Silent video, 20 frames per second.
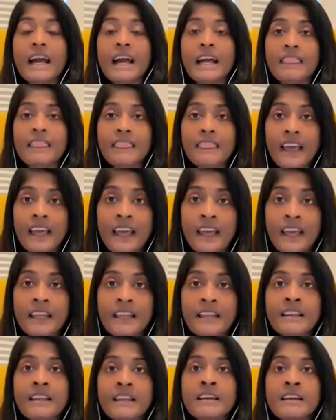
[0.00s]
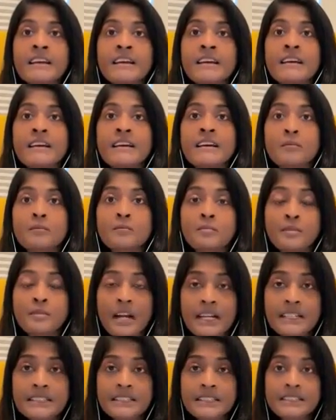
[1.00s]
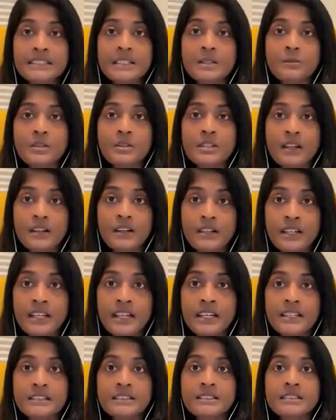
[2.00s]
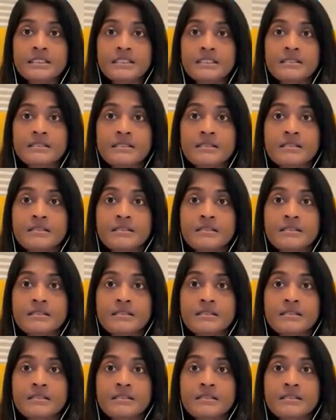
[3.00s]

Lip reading: and then practicing with our kids